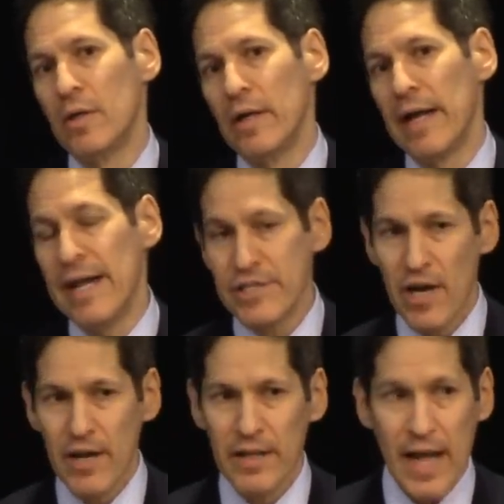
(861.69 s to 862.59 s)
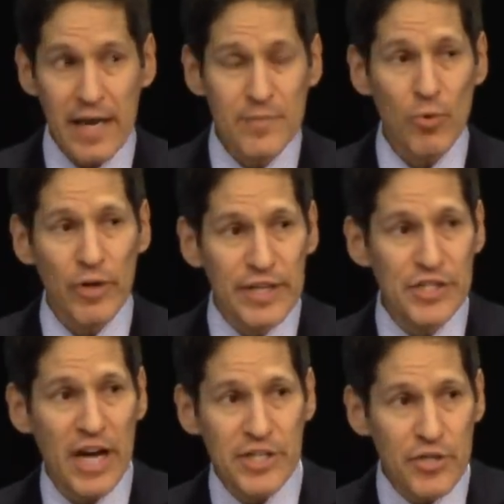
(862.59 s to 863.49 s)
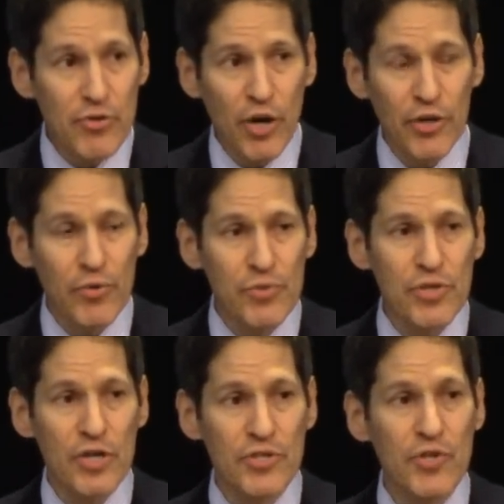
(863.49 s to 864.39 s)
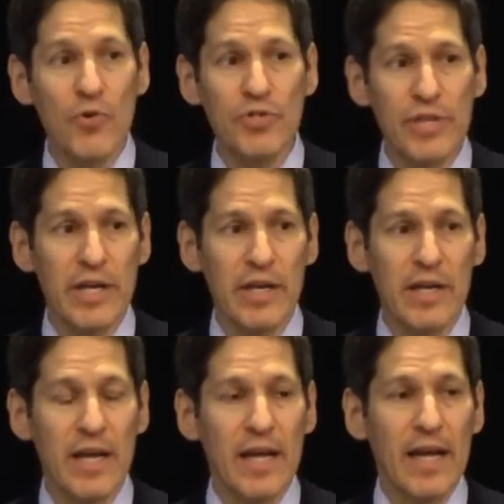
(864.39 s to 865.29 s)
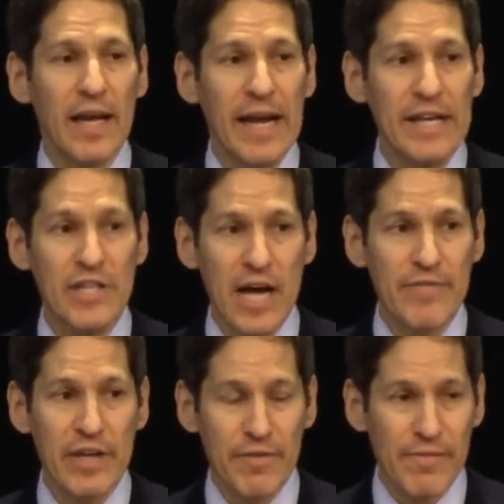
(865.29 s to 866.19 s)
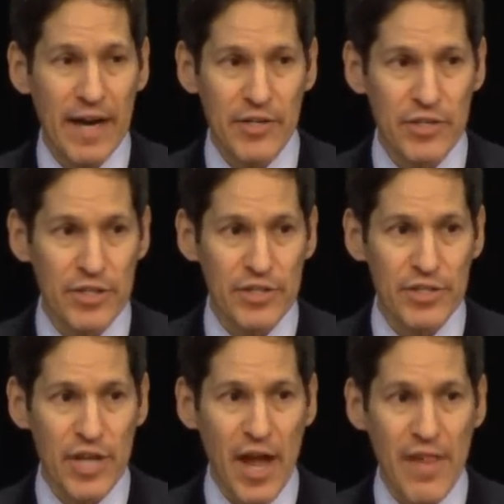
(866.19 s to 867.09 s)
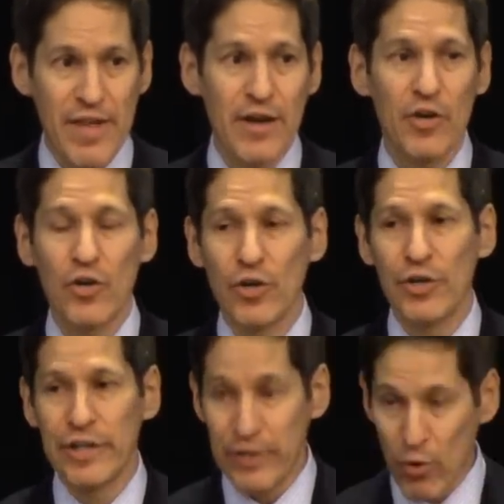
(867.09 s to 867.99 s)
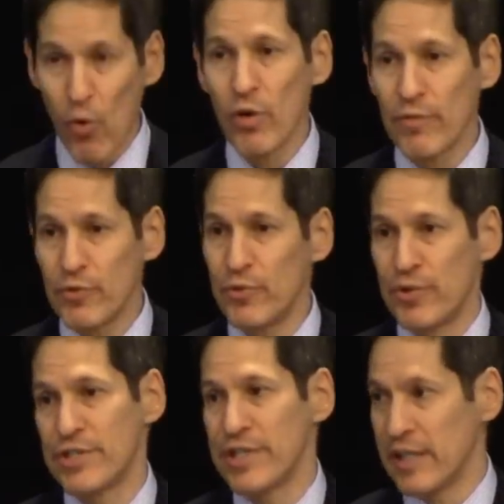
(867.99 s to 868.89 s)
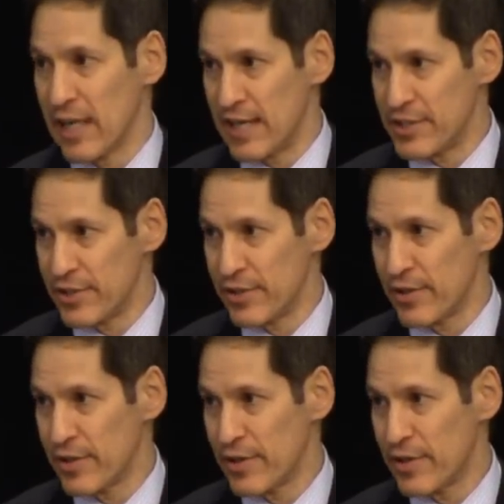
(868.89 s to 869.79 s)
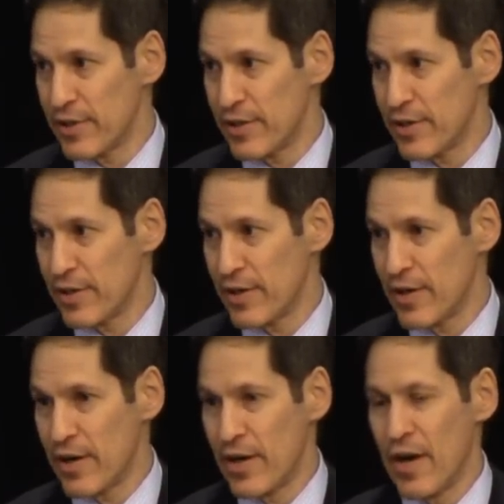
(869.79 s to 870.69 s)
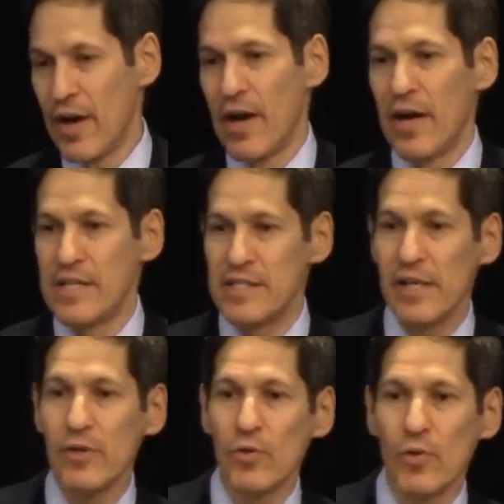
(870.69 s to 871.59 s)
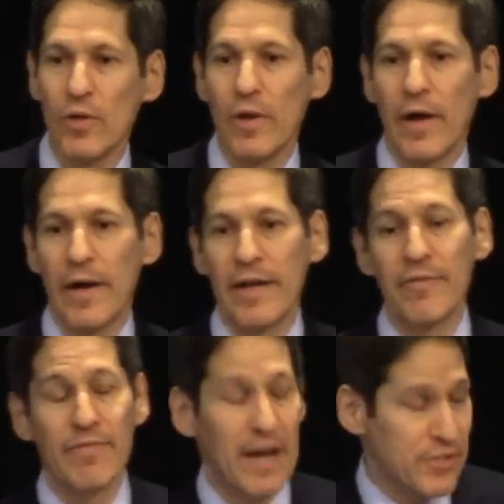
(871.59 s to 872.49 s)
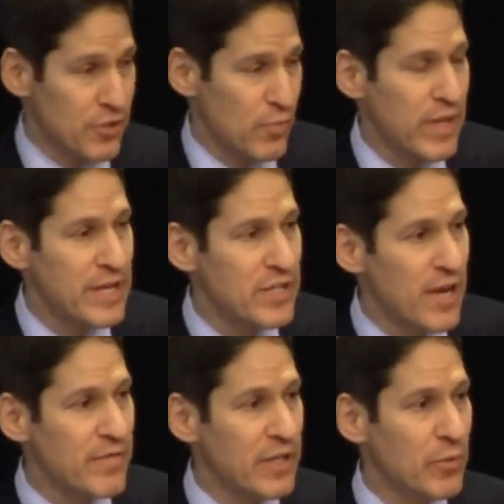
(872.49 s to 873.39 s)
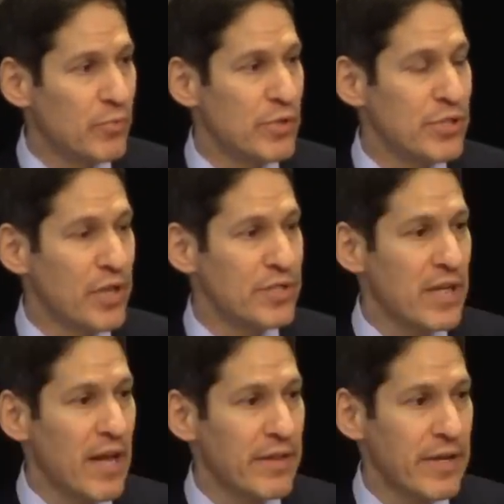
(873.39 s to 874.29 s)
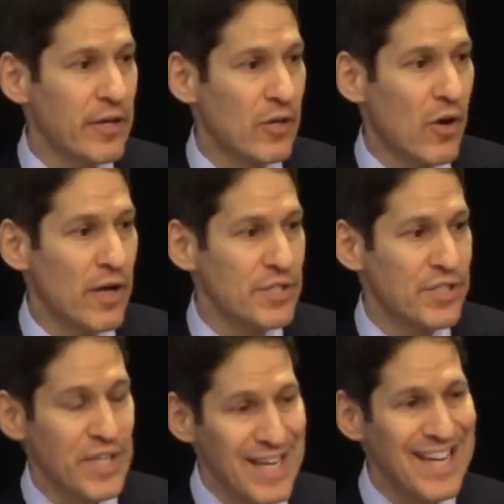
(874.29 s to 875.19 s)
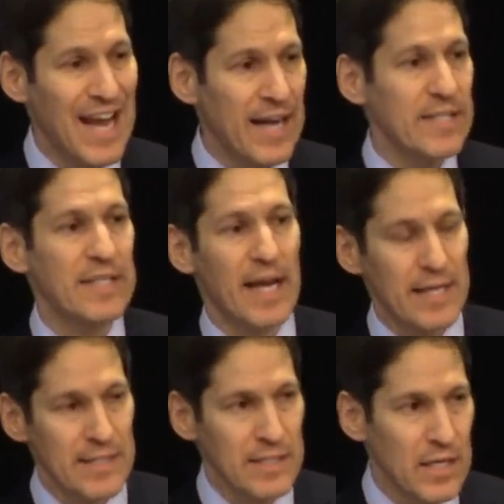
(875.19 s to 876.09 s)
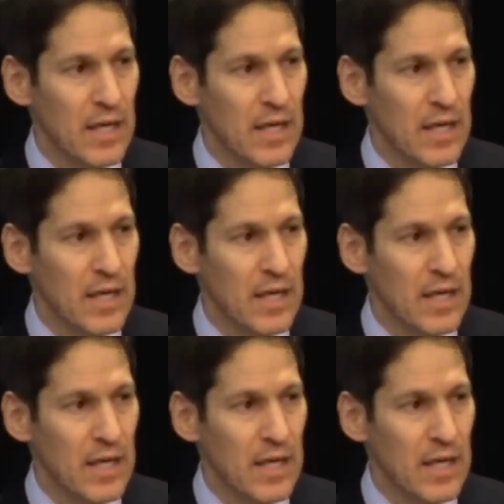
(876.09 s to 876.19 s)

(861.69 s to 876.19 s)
that is more injection drug use associated HIV infections than occurred in all of New York City last year. A single uh, infection with HIV results in healthcare costs in excess